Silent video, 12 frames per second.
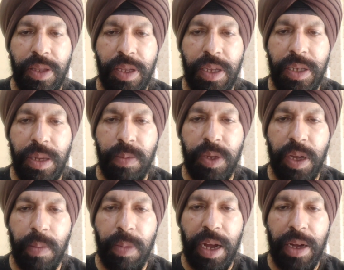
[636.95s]
these
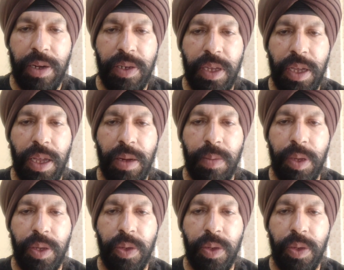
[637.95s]
subject matters they can be